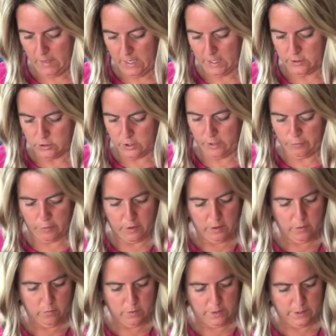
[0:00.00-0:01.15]
Actually, I
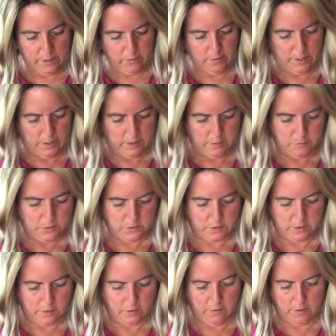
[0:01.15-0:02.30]
forgot one ingredient I'm just
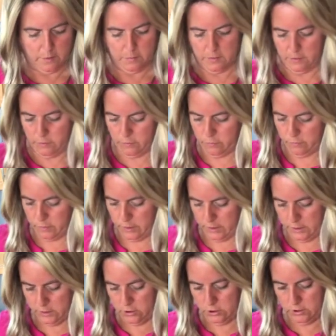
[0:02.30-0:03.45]
going to grab in the
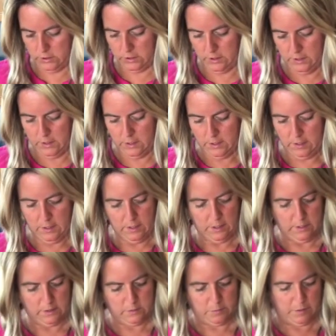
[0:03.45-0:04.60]
fridge
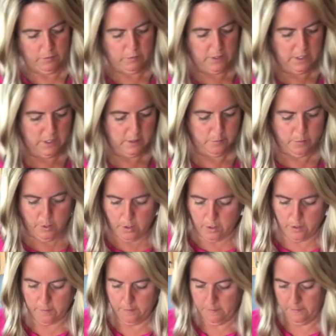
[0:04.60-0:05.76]
is my vegan
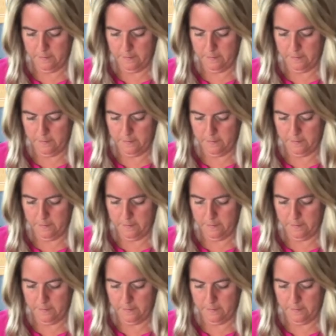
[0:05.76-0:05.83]
parm.